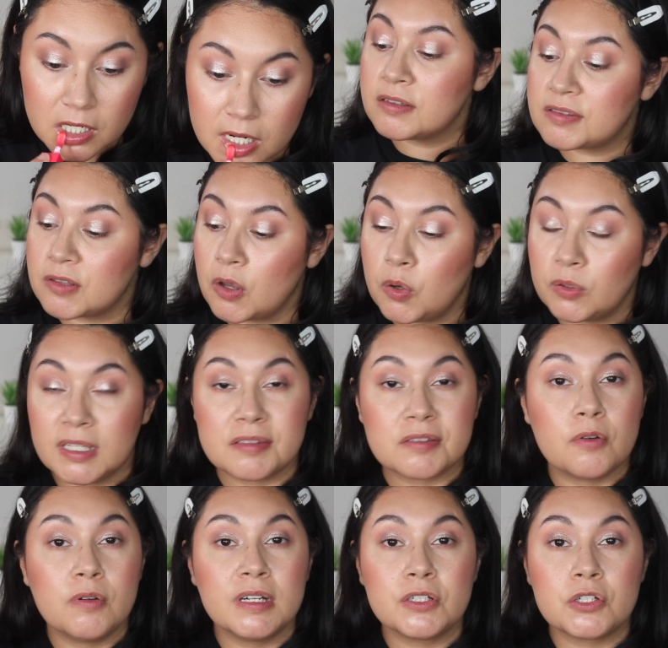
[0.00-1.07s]
So let's go
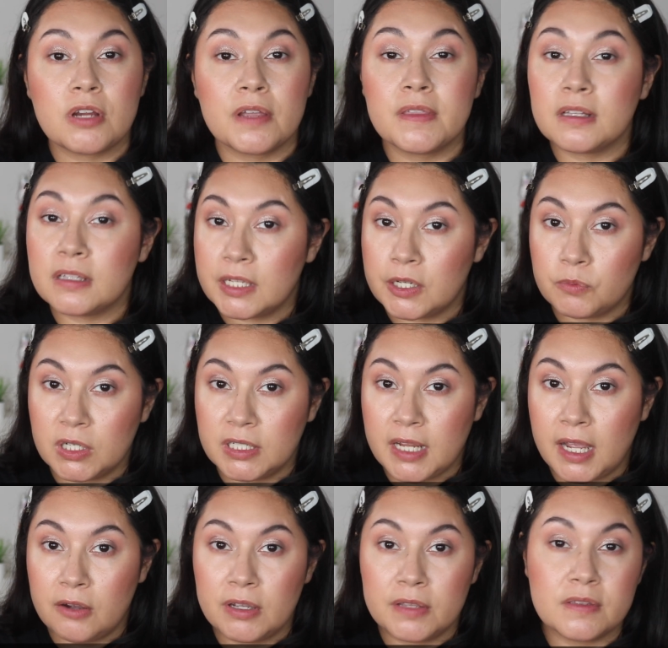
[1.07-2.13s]
ahead and try the clear one
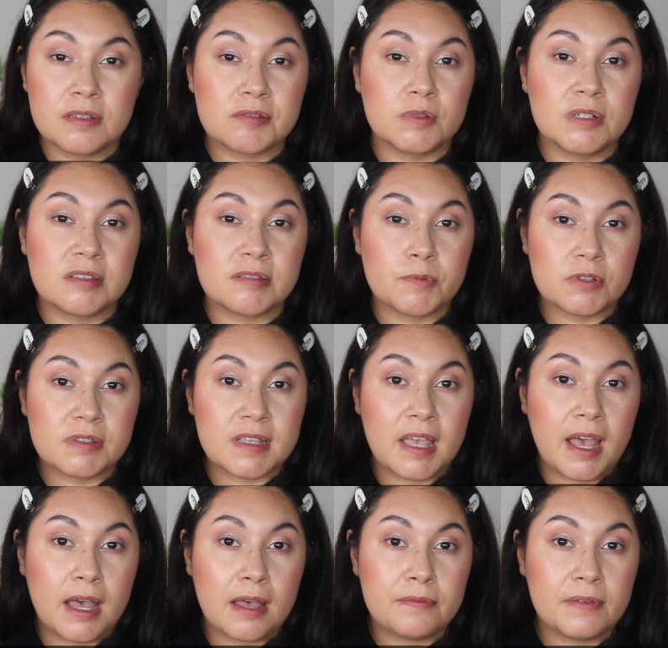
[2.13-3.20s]
now. And this one is supposed to
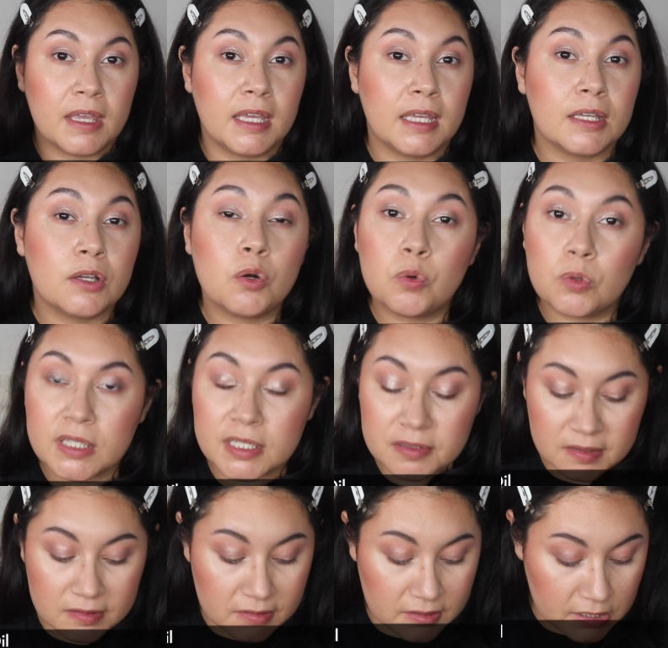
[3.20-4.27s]
have a cooling
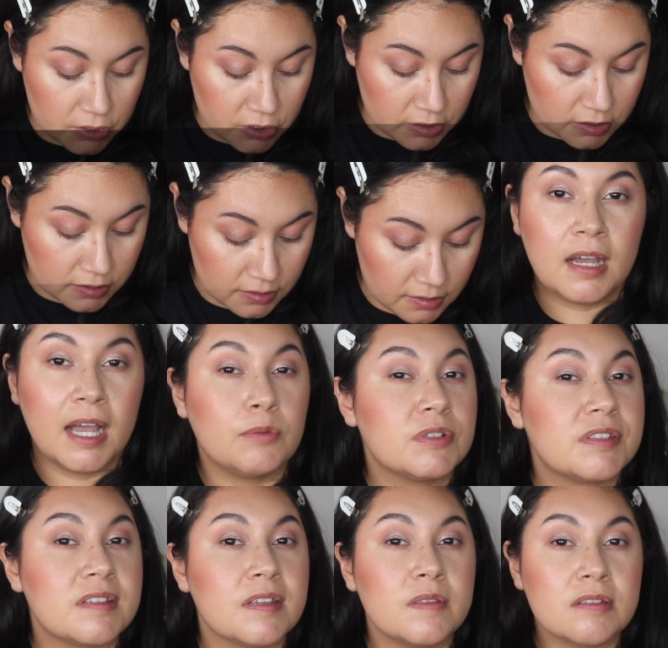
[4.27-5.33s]
sensation. I would
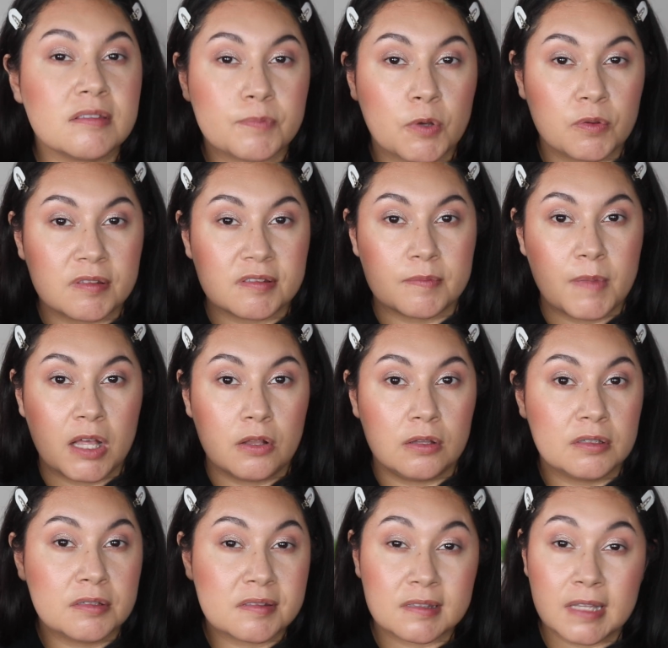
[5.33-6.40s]
say these both smell
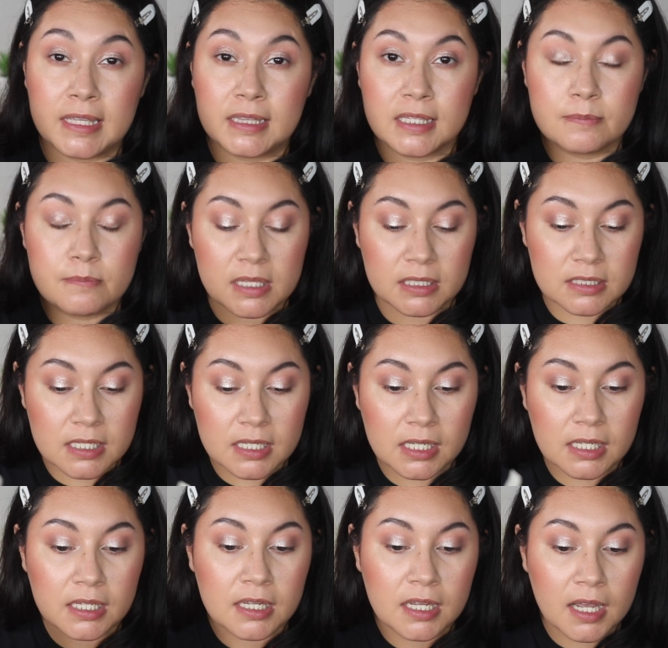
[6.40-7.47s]
slightly minty.